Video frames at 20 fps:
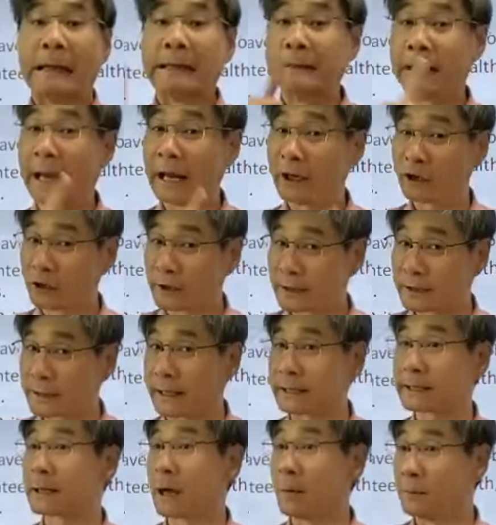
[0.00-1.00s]
Nation
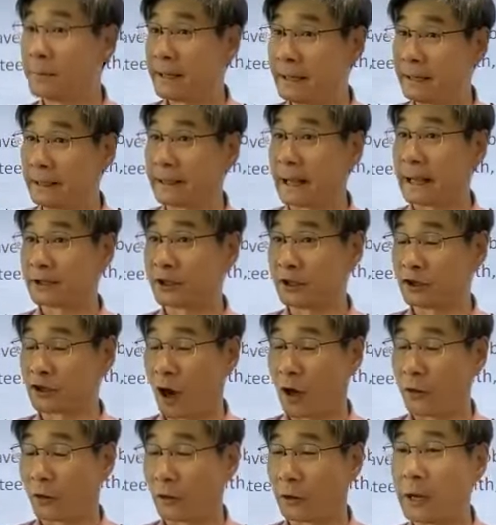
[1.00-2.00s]
states compete against each
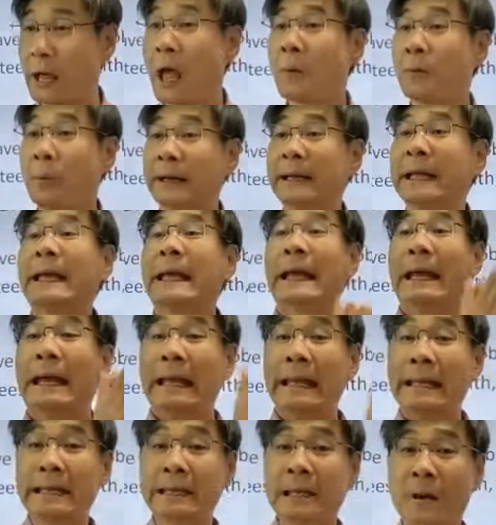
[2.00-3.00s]
other, but
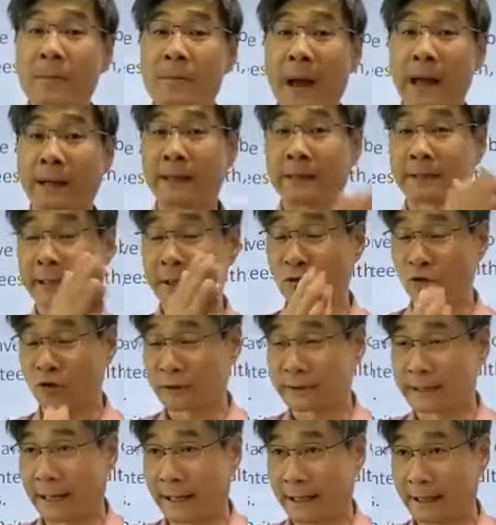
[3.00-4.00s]
independent central
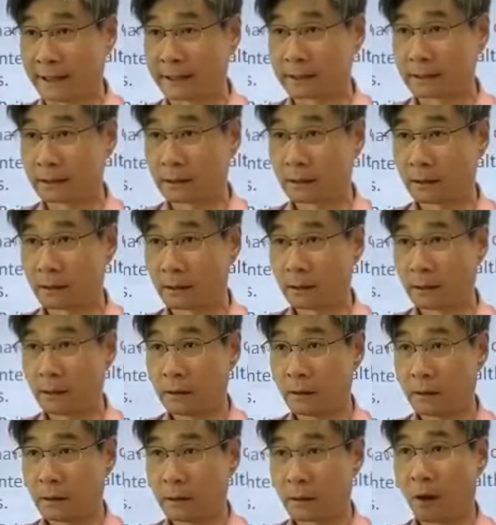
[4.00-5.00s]
states,
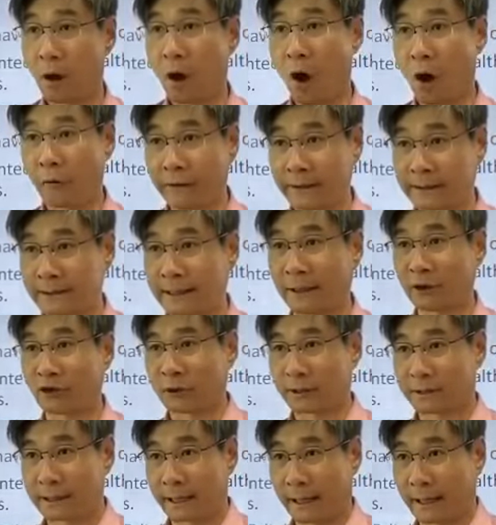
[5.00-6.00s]
all of these
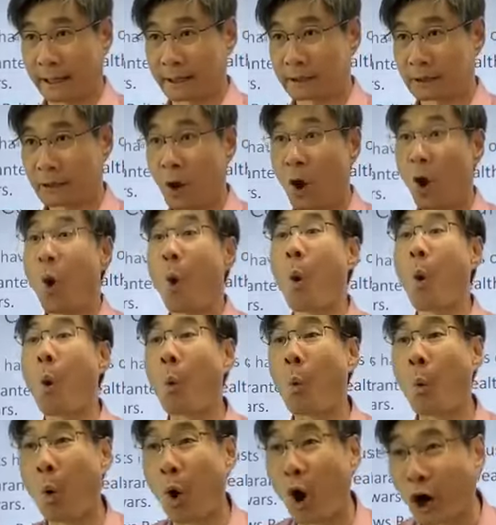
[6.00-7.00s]
nation states,
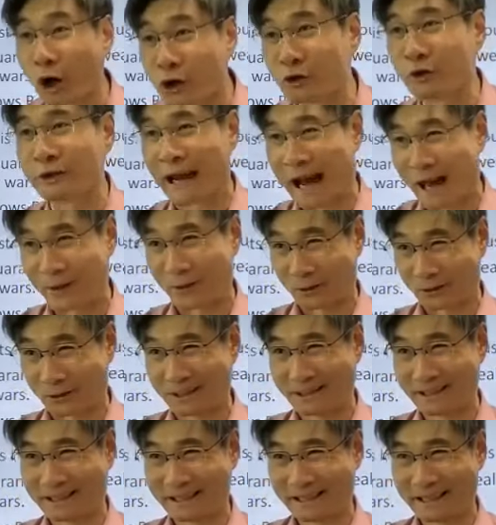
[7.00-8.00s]
work together
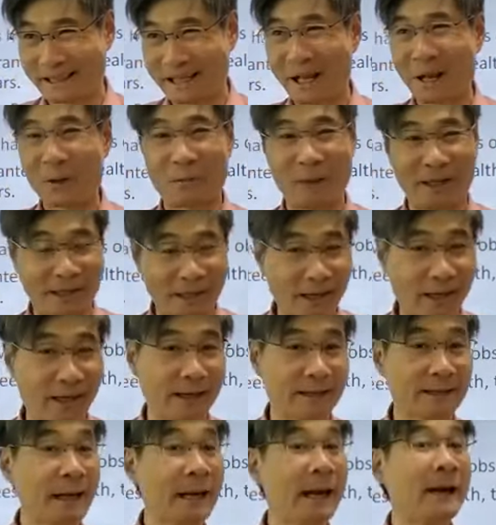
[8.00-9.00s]

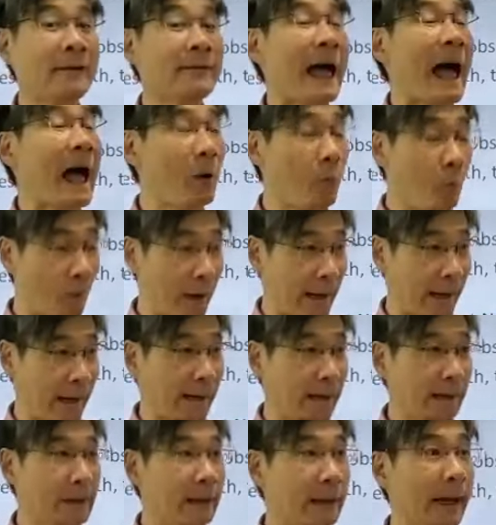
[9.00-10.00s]
because that
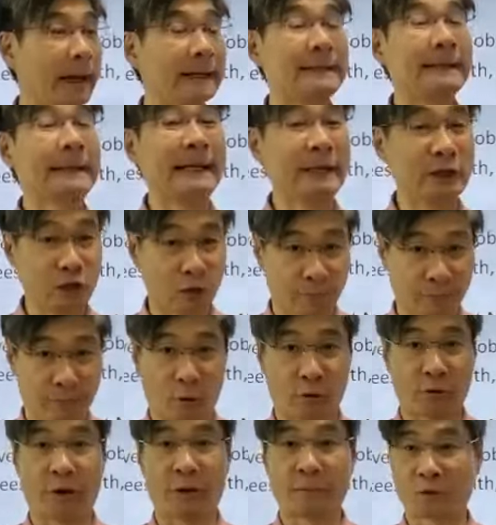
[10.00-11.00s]
way it's easier
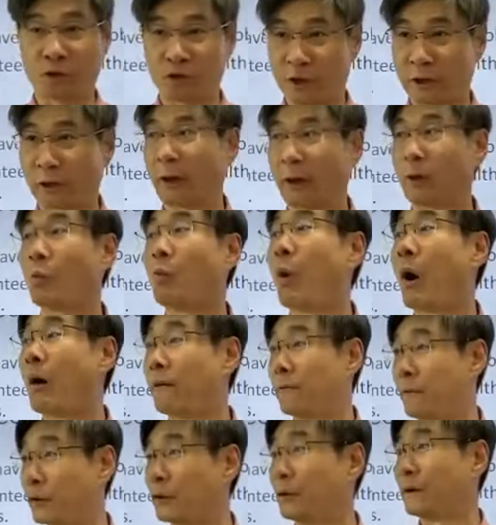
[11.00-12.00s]
for them to generate
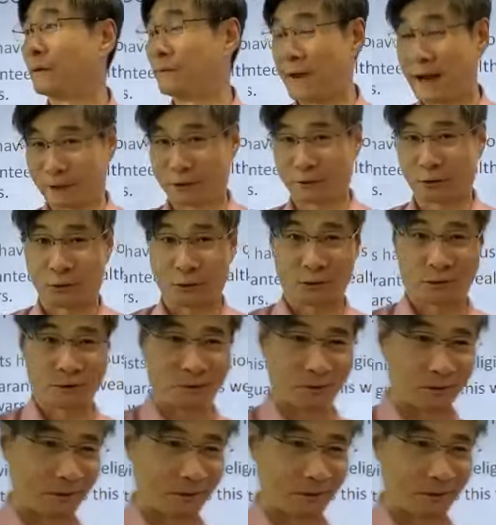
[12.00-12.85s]
wealth for their investors,